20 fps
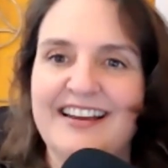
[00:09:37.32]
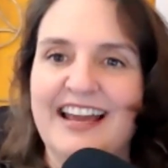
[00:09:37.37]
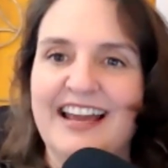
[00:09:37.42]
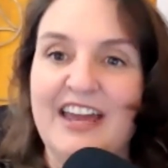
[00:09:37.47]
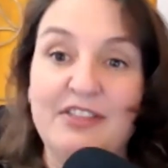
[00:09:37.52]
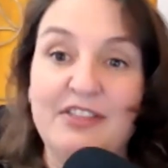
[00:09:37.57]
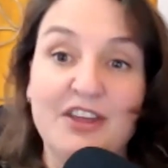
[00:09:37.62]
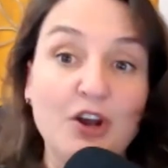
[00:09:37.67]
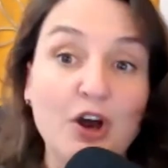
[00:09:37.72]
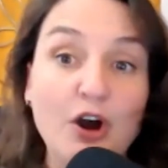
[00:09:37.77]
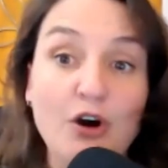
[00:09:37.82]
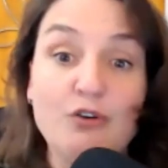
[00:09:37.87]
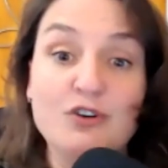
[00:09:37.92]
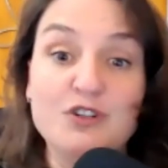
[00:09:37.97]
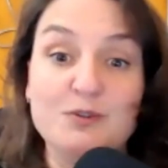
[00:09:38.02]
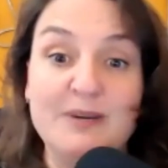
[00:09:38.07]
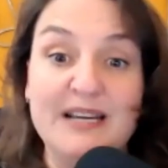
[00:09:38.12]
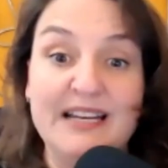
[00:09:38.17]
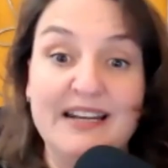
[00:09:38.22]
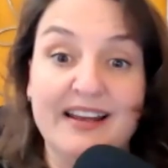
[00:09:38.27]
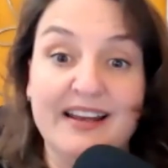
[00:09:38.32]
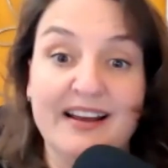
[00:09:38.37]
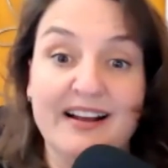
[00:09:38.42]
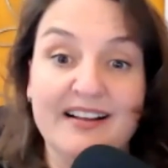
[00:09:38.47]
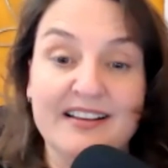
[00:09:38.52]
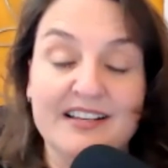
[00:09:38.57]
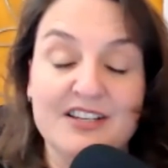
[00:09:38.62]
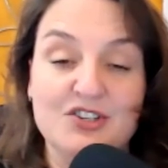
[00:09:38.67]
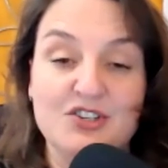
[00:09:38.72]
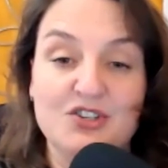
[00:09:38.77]
and then owned
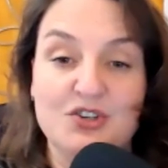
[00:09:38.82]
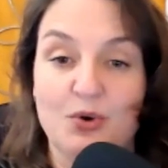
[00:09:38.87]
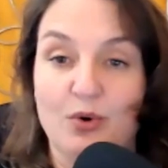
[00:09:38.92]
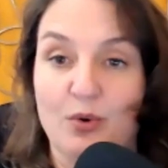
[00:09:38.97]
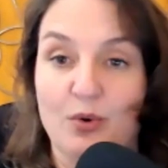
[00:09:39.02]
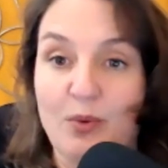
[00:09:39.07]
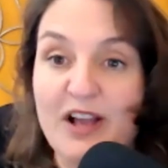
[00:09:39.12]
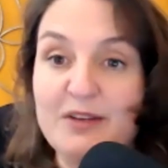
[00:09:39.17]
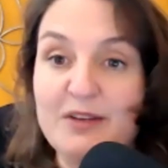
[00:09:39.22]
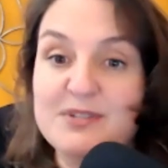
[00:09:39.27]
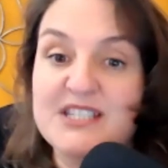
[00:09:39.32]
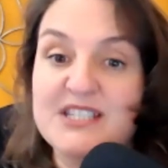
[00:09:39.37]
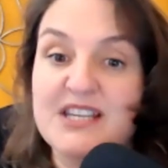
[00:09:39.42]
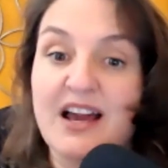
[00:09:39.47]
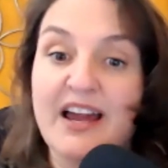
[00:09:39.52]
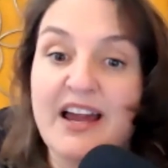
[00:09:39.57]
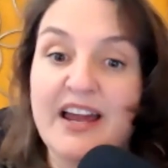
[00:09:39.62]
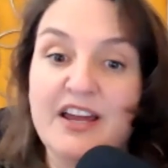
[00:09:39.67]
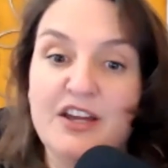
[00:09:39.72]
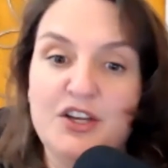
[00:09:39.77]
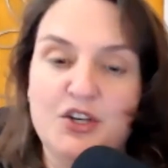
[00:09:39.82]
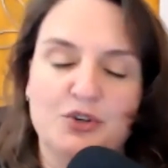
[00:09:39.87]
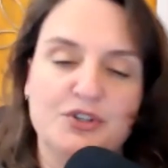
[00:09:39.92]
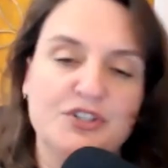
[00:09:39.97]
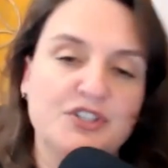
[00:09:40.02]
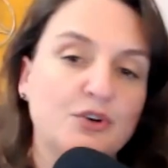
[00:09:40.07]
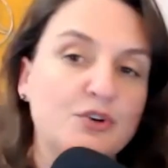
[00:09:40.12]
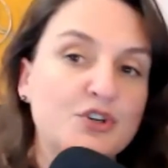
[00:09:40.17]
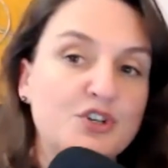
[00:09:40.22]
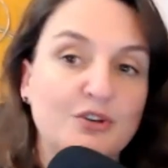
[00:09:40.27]
media is your website your
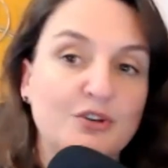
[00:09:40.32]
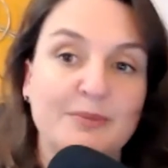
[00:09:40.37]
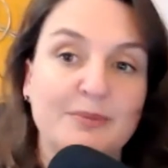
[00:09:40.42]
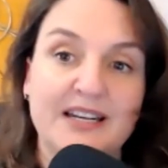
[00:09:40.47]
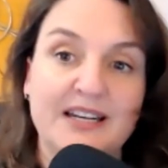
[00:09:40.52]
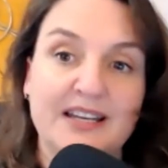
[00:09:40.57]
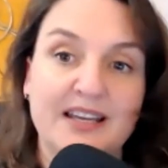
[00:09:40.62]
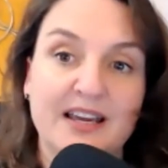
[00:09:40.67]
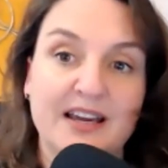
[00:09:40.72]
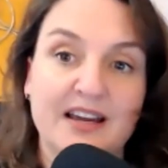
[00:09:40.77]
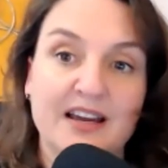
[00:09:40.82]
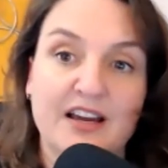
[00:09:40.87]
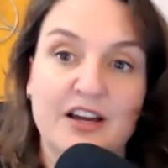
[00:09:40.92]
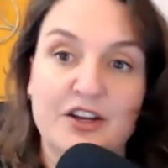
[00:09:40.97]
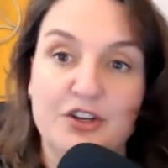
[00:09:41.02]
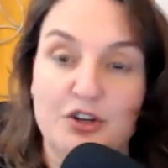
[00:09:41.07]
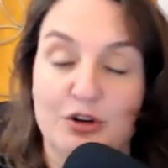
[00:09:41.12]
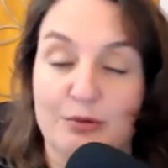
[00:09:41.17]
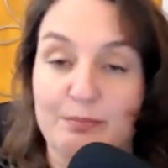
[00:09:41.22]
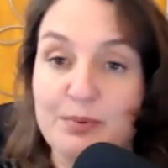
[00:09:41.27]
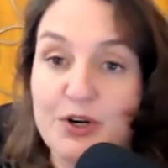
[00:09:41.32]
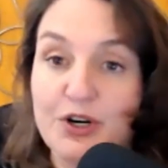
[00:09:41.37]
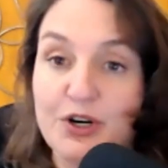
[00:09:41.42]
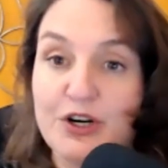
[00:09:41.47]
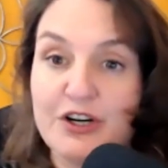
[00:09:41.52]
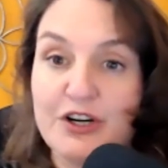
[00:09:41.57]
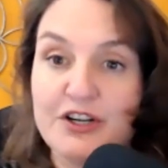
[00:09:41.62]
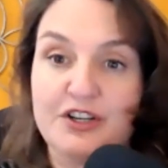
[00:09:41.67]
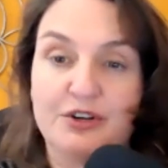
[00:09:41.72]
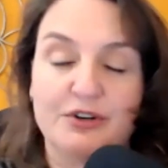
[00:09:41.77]
social media your
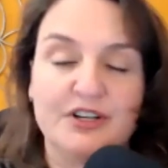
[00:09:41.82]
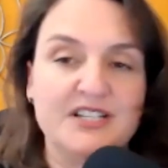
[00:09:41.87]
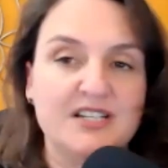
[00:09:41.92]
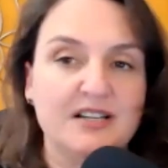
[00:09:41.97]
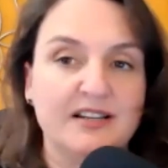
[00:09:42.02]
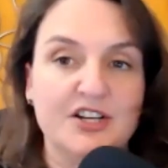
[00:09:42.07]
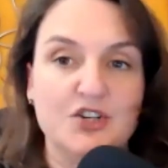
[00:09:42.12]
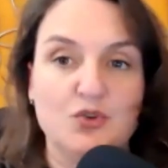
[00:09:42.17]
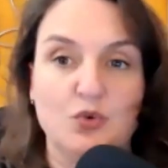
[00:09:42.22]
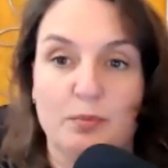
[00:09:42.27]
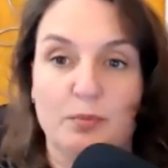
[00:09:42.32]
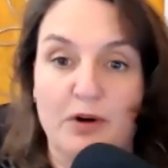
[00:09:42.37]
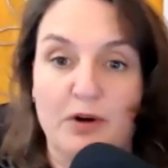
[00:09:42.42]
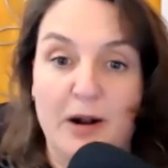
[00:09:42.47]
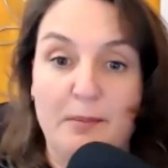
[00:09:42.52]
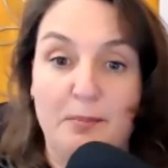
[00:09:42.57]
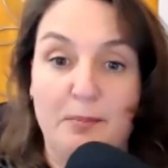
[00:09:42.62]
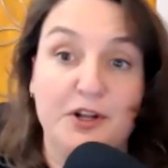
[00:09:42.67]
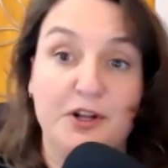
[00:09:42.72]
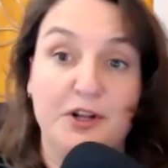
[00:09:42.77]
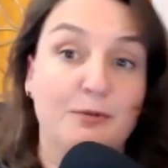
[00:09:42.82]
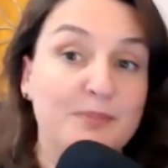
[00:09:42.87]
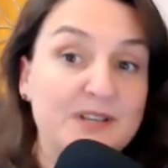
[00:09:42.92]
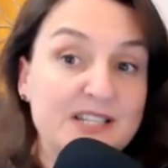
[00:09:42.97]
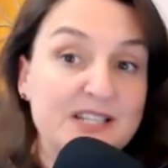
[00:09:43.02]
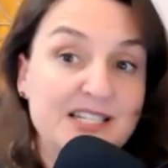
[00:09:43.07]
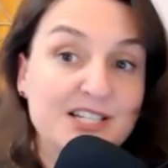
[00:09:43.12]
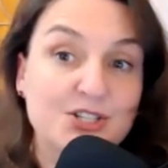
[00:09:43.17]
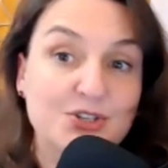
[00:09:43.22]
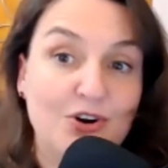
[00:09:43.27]
book your intellectual property your
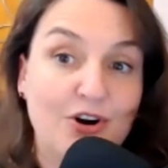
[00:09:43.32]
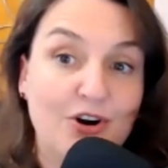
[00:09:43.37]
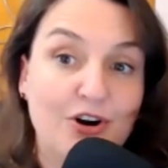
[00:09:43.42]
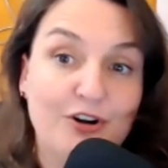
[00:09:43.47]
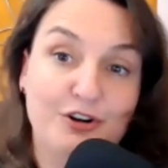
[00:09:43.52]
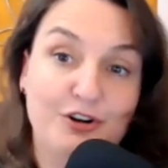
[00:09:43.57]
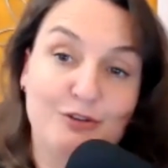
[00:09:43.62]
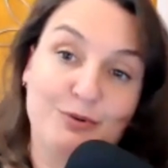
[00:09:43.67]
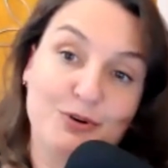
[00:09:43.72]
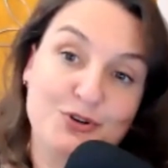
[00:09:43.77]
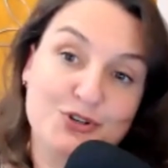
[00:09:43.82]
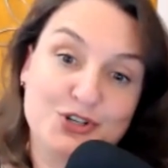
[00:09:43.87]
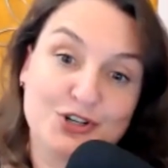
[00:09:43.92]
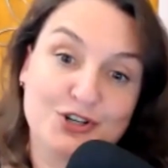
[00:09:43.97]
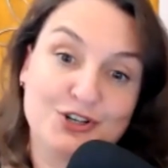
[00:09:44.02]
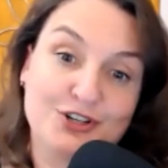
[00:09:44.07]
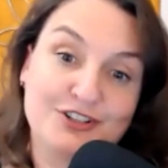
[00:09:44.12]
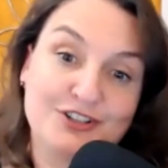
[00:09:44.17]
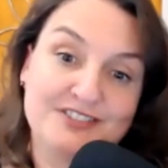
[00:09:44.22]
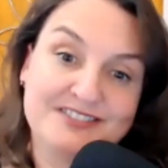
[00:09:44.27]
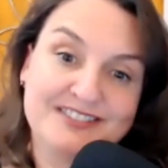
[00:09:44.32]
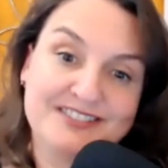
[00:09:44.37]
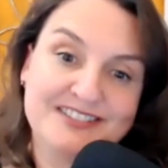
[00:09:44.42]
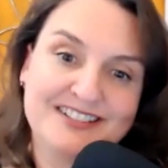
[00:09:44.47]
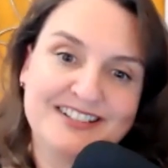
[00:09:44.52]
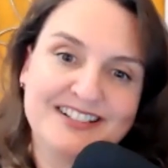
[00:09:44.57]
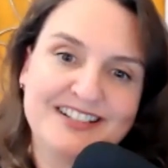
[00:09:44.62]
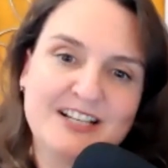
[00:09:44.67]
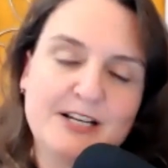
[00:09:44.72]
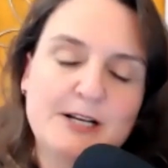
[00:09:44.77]
business card your brochure
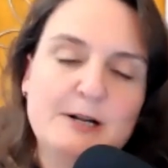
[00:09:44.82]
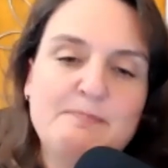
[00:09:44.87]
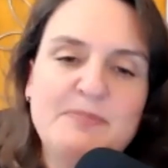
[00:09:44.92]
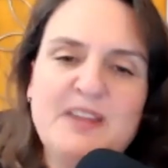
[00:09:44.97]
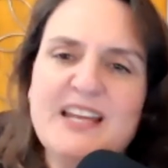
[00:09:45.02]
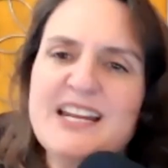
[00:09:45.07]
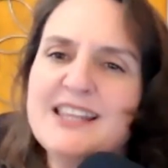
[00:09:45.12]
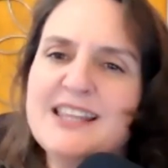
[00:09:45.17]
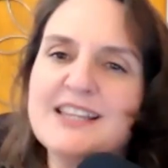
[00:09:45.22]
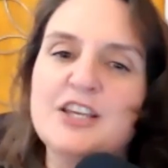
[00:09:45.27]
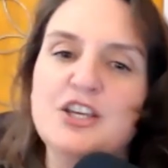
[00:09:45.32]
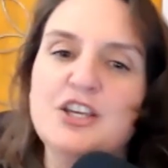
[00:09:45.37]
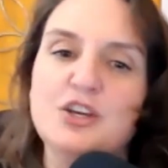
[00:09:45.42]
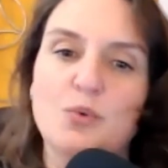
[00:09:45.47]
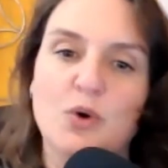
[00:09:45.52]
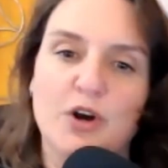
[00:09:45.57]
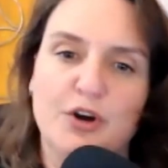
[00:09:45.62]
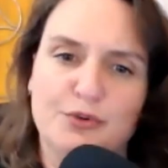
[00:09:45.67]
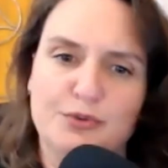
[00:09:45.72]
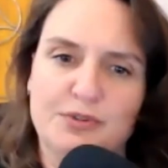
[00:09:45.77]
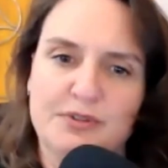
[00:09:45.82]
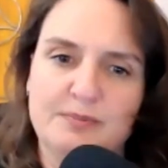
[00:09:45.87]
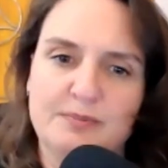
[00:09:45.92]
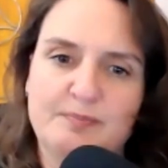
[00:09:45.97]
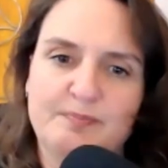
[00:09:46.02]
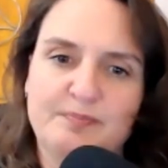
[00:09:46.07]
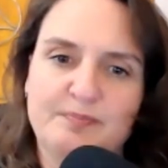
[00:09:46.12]
anything that you own